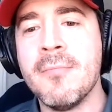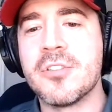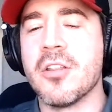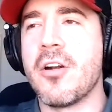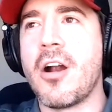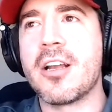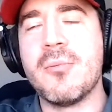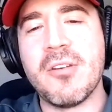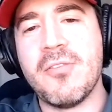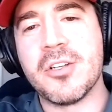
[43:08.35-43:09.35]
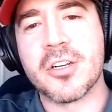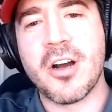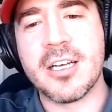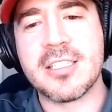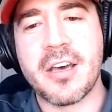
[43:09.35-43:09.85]
So there are going to be future
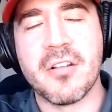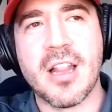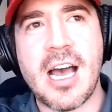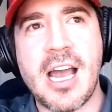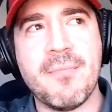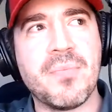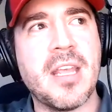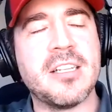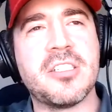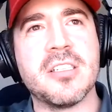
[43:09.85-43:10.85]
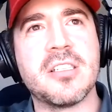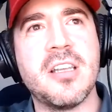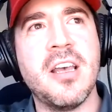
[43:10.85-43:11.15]
costs down the line. It's just